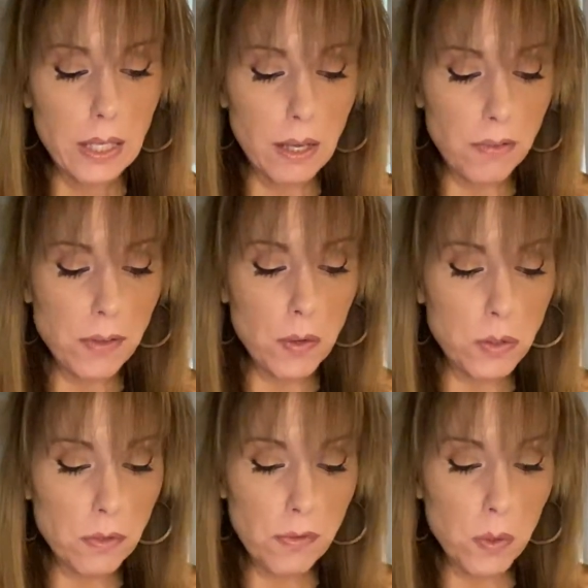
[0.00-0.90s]
Now, for
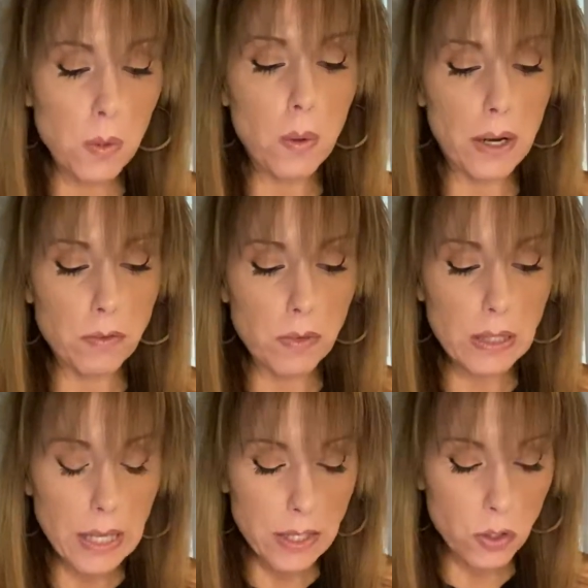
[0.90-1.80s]
those of you who are in
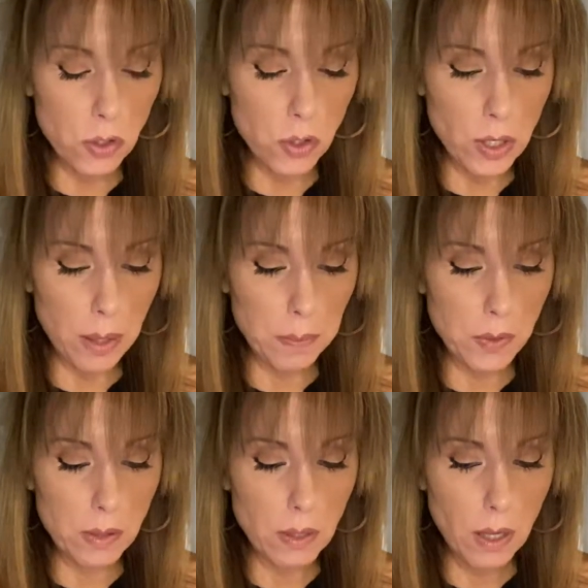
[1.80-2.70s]

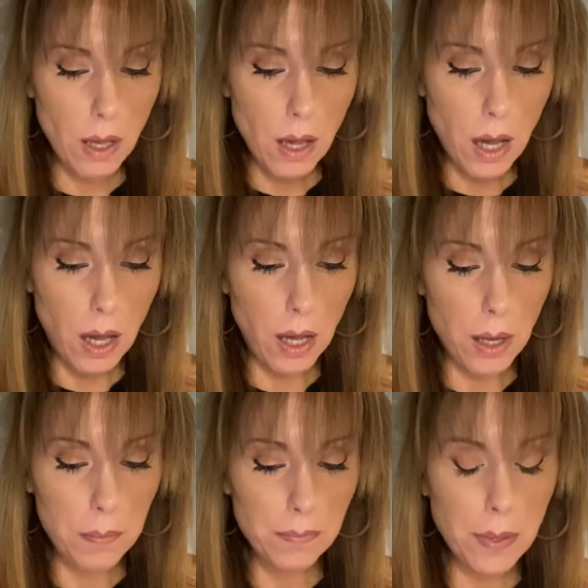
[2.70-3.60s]
relationships,
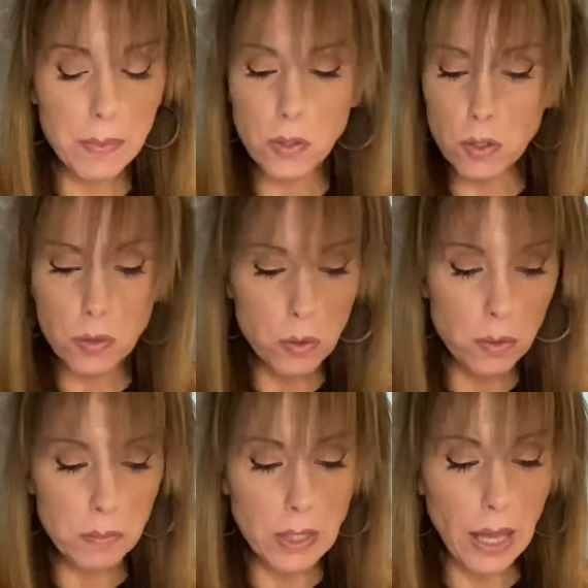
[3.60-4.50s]
let me just do
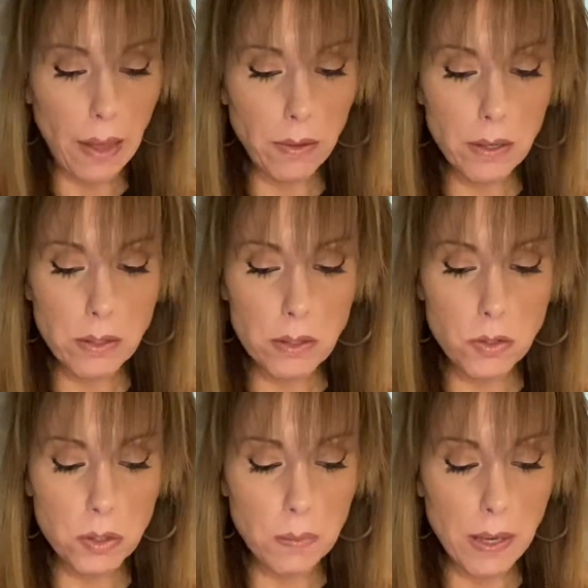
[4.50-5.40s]
them together because it
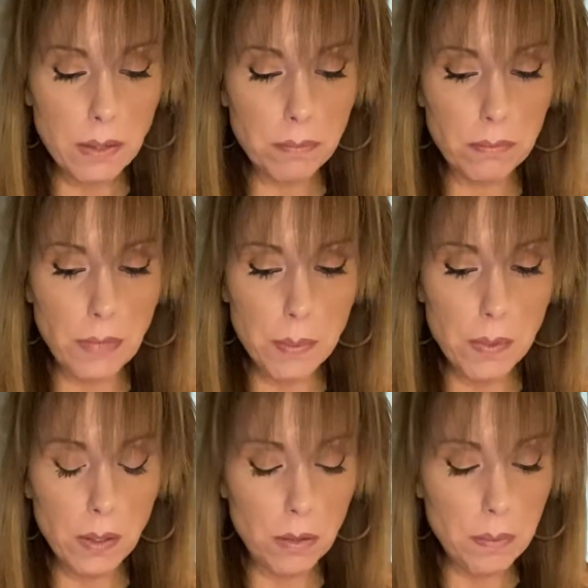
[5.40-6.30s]
just might
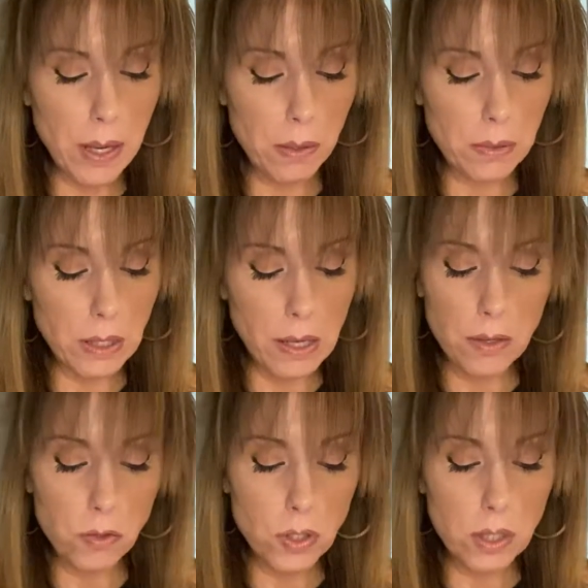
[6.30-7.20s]
be a little better with the
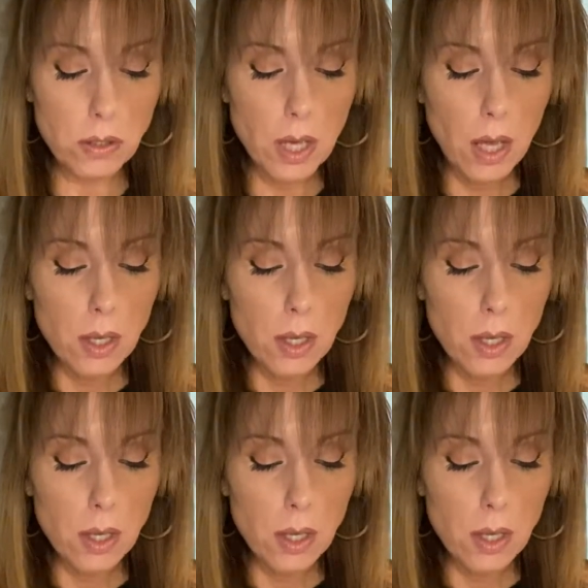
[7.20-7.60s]
energies.